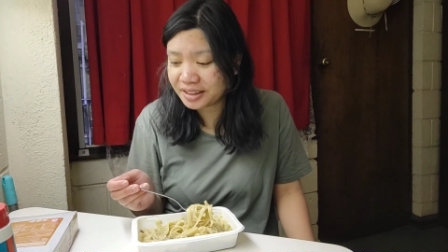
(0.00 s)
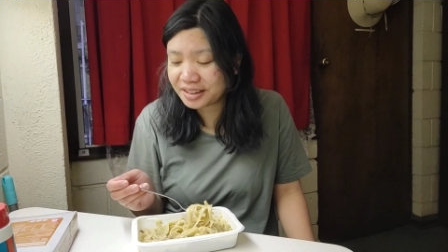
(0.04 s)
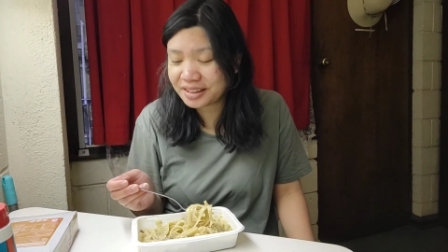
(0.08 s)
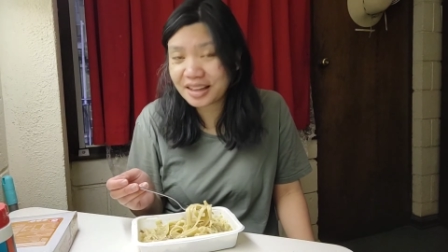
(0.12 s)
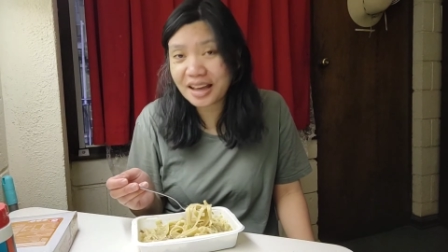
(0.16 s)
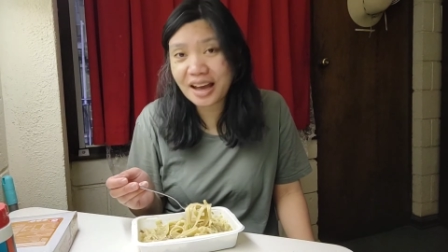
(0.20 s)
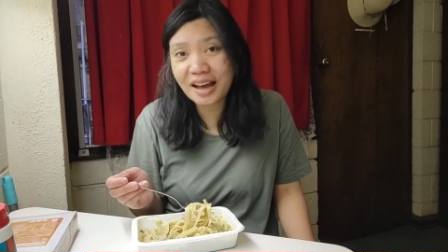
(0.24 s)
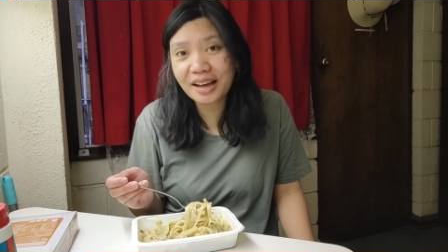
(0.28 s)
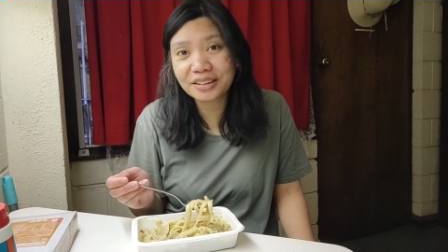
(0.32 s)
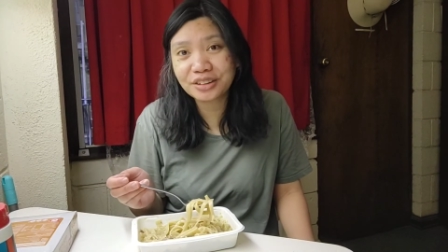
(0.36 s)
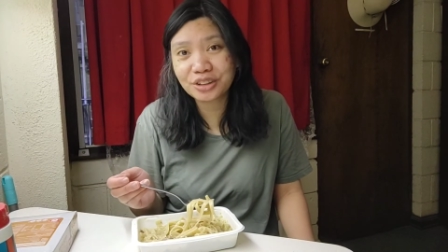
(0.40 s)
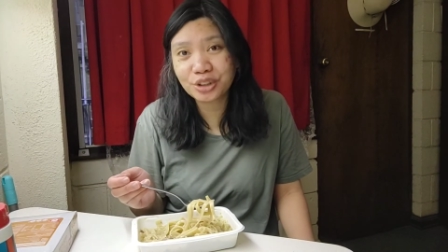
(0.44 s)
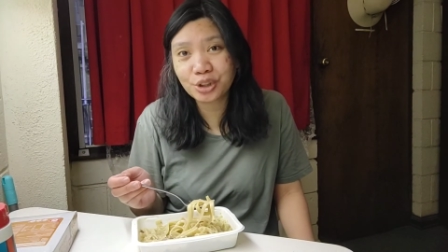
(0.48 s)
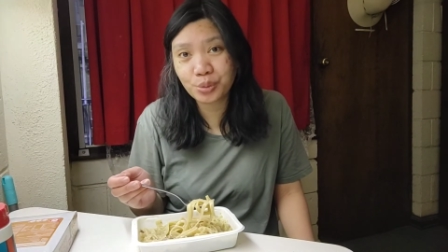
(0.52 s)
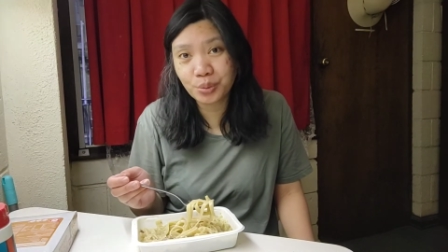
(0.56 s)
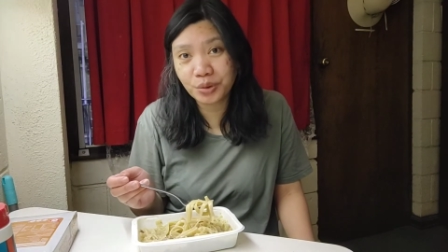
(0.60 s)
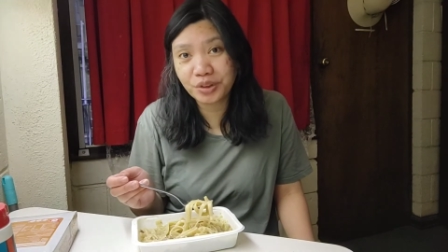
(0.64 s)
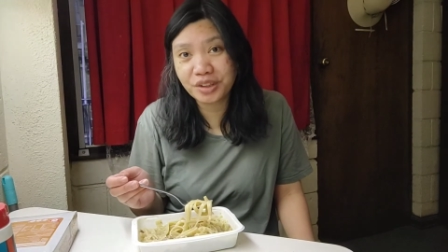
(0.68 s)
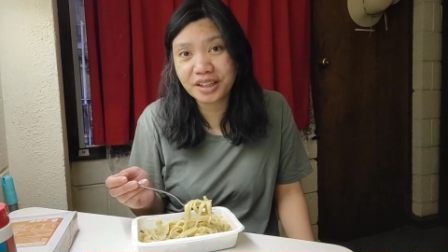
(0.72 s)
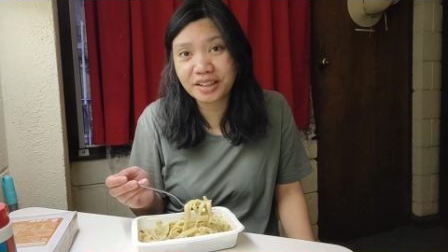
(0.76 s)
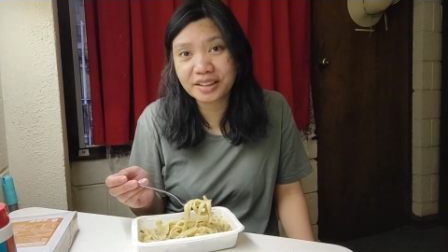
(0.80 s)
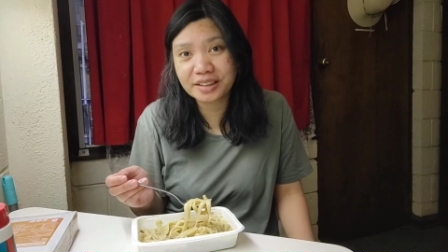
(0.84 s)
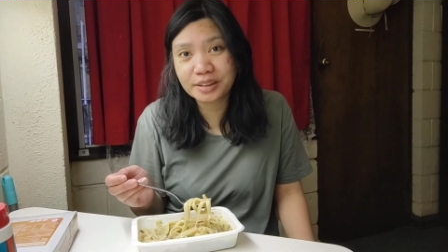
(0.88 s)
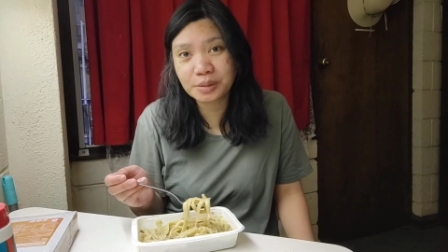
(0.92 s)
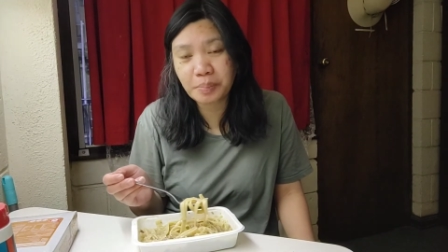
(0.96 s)
that you
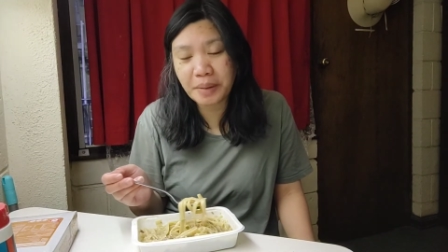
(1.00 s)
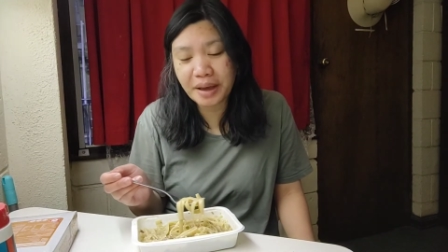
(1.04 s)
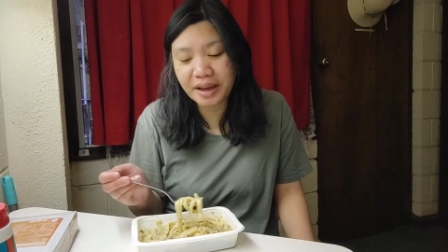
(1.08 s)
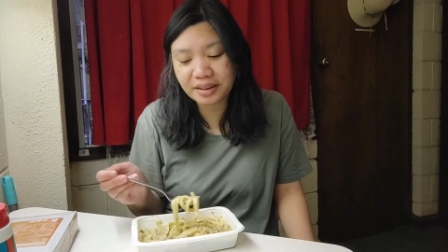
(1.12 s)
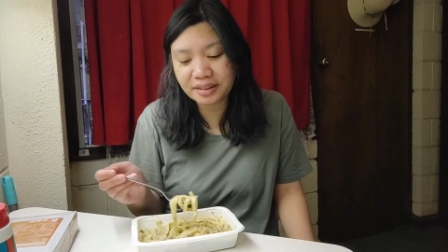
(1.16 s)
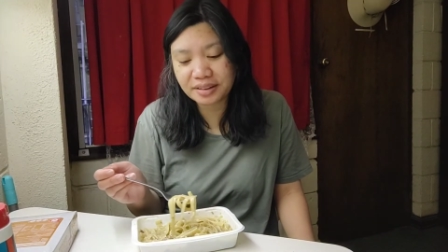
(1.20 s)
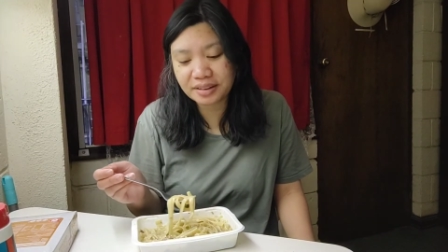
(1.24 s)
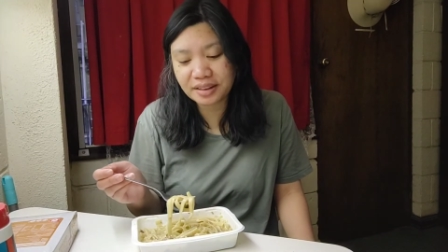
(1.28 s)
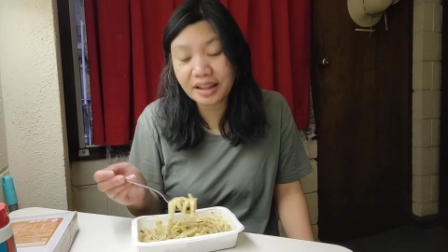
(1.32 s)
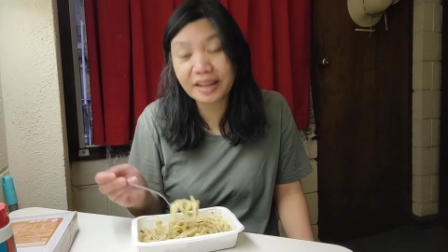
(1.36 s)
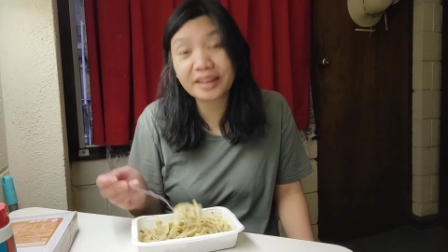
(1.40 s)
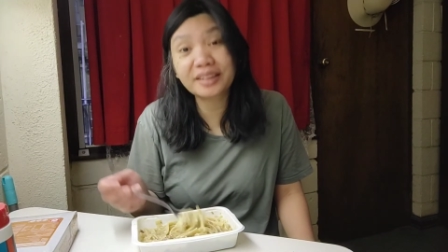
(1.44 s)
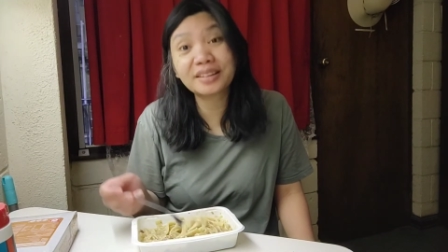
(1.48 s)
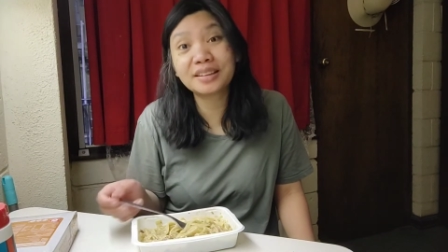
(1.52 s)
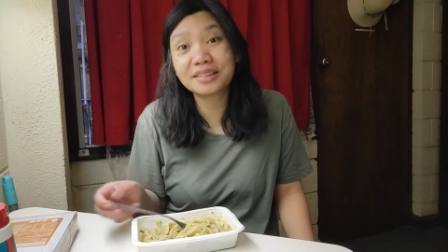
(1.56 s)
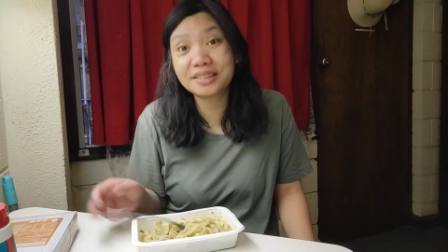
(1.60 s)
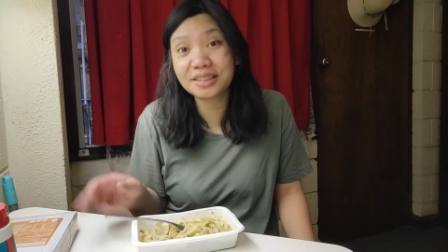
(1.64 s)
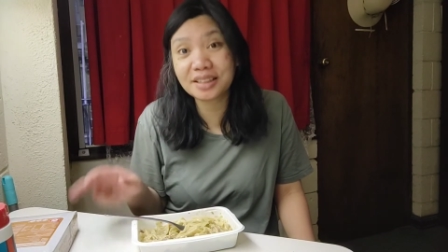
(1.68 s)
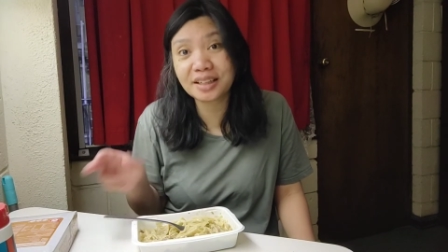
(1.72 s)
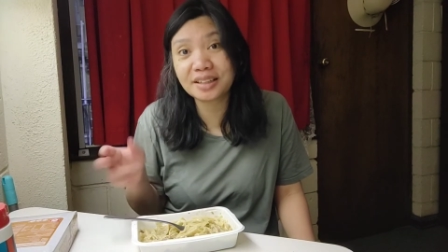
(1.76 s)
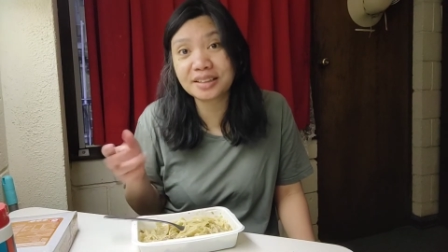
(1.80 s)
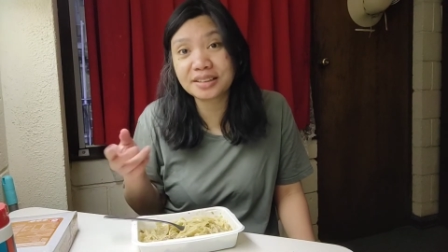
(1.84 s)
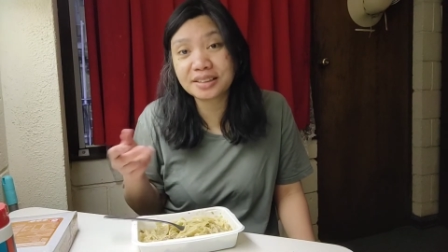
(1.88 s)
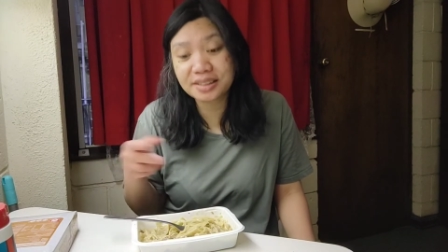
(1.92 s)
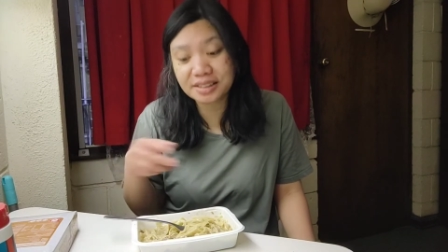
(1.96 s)
would expect like the
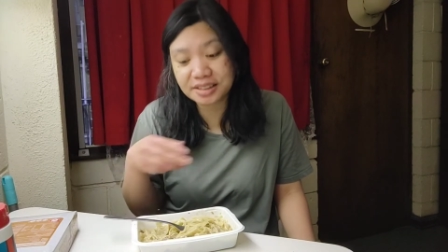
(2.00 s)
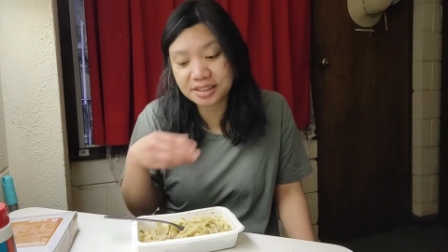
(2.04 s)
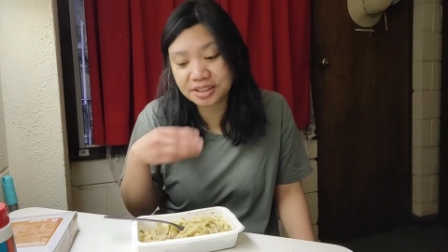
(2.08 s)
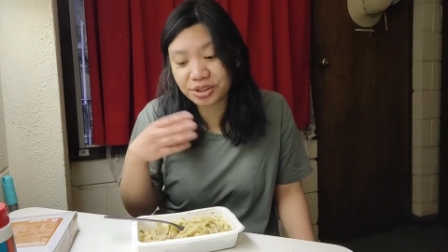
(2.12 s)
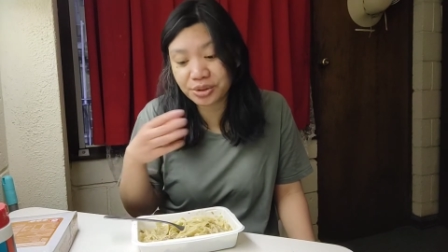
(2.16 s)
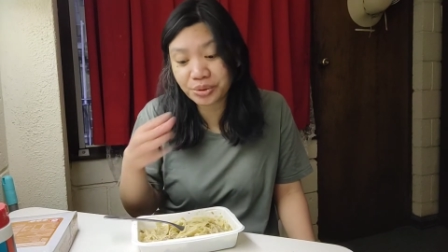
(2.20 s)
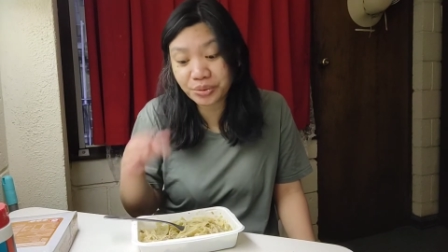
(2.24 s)
taste it's